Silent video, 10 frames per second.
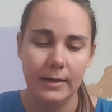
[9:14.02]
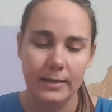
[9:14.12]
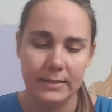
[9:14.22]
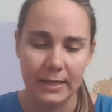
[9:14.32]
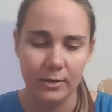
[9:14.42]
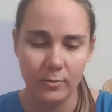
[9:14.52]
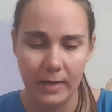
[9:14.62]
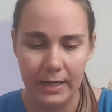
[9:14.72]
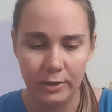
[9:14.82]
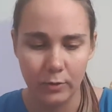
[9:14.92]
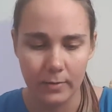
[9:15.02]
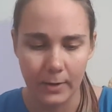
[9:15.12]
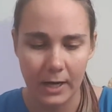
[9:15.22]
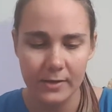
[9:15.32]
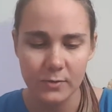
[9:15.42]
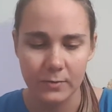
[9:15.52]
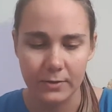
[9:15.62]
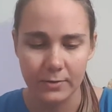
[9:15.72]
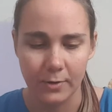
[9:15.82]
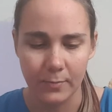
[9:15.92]
decorate your box with your
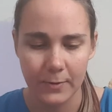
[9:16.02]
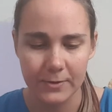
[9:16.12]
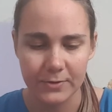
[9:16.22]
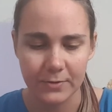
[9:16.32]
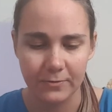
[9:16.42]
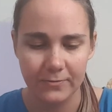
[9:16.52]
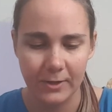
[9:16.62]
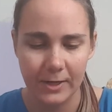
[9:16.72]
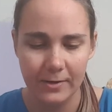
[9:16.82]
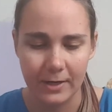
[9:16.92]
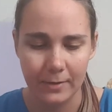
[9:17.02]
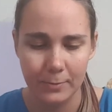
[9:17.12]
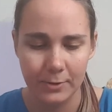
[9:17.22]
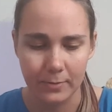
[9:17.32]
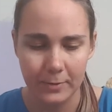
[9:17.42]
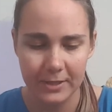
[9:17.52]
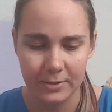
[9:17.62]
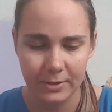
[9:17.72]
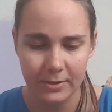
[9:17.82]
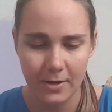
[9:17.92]
own personal flair and upload a
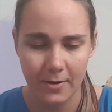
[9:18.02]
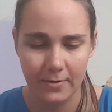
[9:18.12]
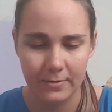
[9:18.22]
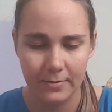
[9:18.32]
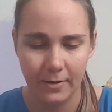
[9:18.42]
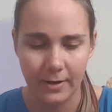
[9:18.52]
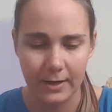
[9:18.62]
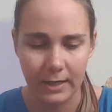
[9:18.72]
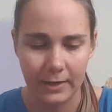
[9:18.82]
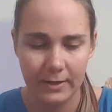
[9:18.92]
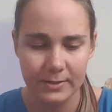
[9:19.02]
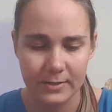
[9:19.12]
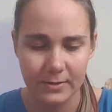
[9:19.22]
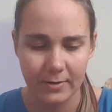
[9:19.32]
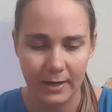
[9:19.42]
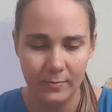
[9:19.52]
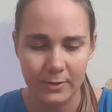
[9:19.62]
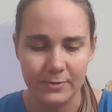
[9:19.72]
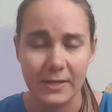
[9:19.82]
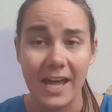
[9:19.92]
picture on Instagram
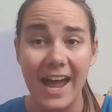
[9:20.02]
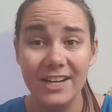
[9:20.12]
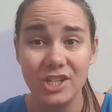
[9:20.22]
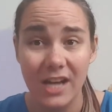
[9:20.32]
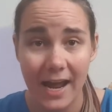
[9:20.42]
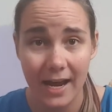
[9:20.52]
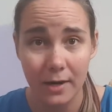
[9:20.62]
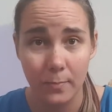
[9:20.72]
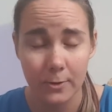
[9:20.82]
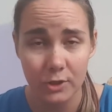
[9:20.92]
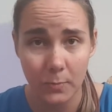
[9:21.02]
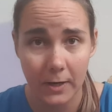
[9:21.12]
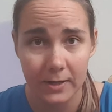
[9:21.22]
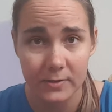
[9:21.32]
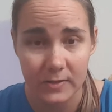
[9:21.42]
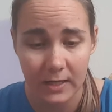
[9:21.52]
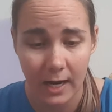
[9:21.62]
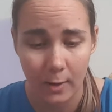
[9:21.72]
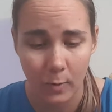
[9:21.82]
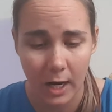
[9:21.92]
using hashtag
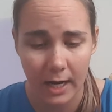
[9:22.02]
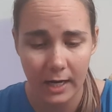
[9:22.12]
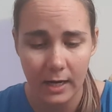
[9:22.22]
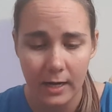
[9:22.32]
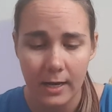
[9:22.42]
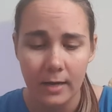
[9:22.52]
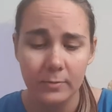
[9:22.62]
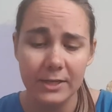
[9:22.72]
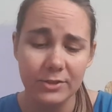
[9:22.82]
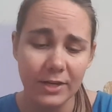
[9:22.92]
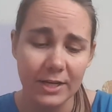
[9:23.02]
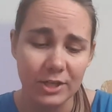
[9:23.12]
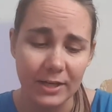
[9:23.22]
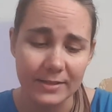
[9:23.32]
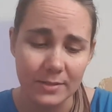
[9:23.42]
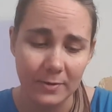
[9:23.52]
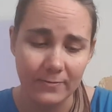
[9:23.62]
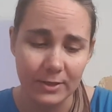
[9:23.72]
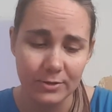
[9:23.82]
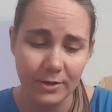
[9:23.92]
BirchboxDIY. Plus, you'll get a chance to be
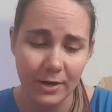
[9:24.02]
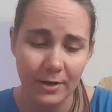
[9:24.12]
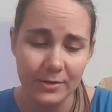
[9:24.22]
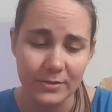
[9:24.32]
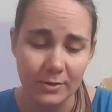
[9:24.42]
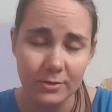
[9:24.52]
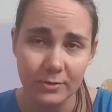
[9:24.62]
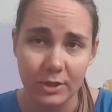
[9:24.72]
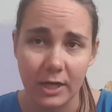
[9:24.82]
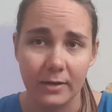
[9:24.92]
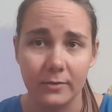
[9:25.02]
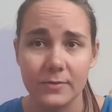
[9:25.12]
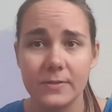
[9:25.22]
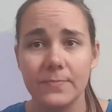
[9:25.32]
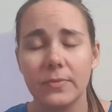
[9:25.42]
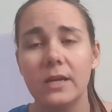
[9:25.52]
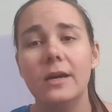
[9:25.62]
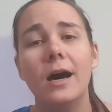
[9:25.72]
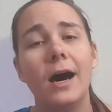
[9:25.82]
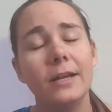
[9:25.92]
featured on our social channels.
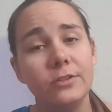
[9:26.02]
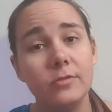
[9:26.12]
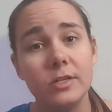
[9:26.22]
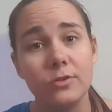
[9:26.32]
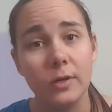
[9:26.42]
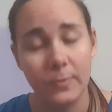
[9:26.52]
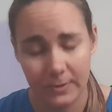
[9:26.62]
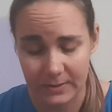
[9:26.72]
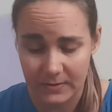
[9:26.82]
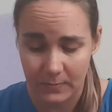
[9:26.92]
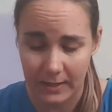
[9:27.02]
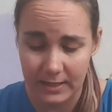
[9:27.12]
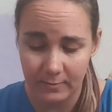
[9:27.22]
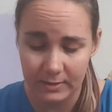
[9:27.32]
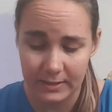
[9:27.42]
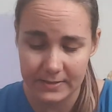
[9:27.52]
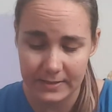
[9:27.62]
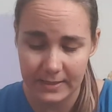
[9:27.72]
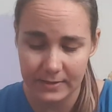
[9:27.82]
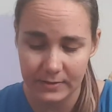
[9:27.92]
I do enjoy participating with these
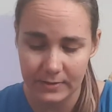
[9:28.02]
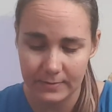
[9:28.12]
things.